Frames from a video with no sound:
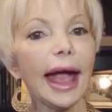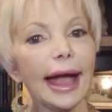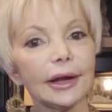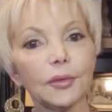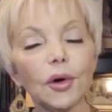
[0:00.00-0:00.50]

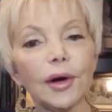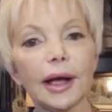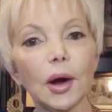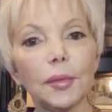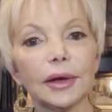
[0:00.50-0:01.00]
And it won't
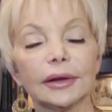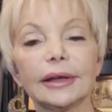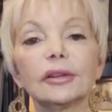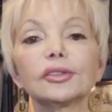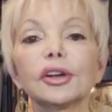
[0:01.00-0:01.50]
help it.
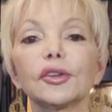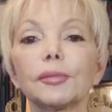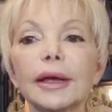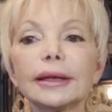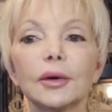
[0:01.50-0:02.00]
It'll just
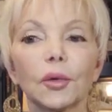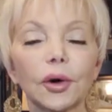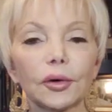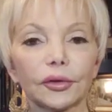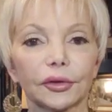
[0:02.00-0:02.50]
make it
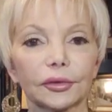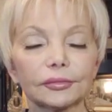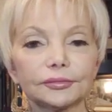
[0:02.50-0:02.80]
worse.